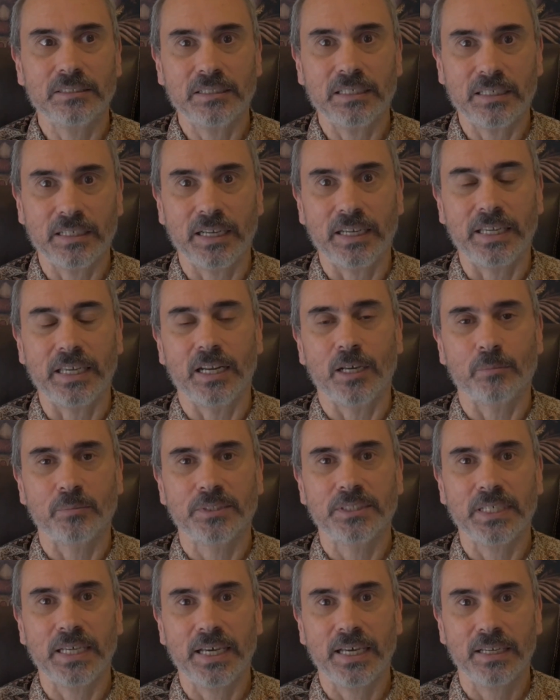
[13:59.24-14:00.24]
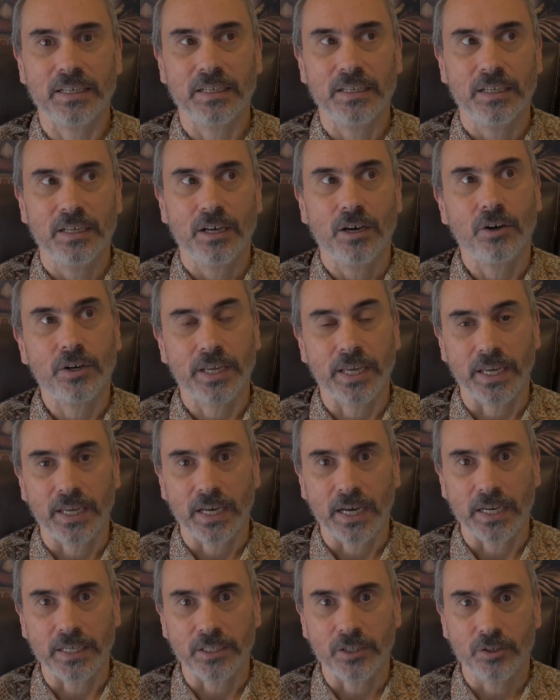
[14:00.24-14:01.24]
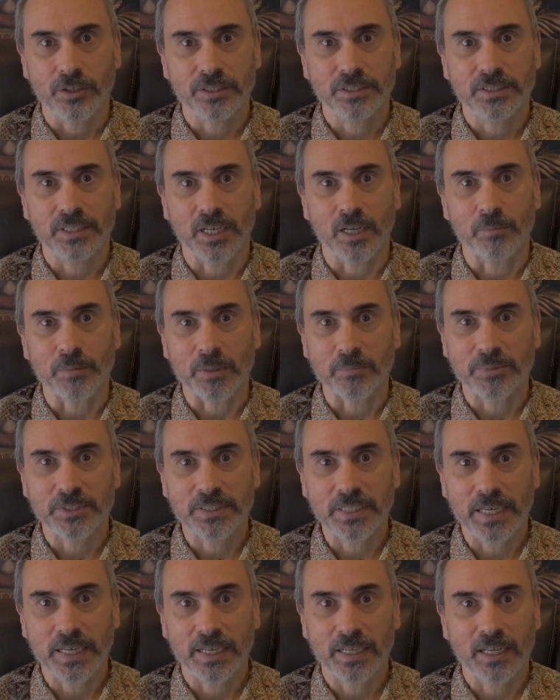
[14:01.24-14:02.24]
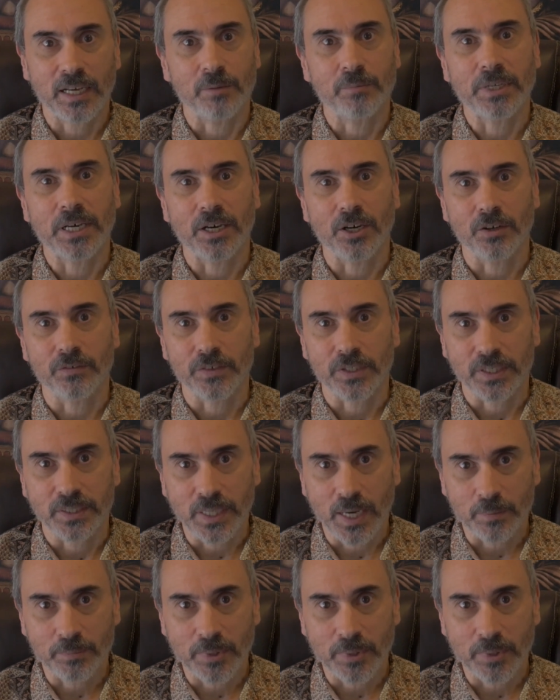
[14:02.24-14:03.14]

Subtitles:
I get upset. Okay, I notice that I'm upset. I'm not over the top